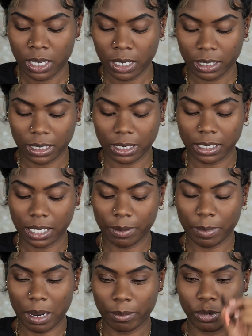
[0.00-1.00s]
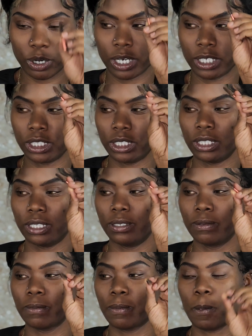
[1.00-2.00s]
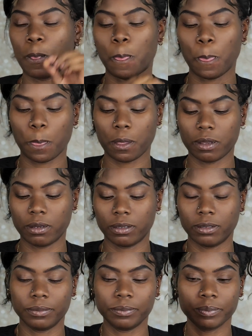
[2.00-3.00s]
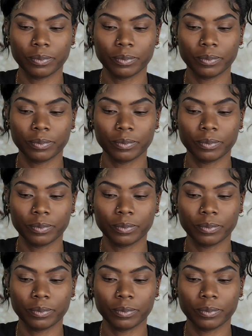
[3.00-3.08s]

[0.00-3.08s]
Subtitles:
is I take my brush and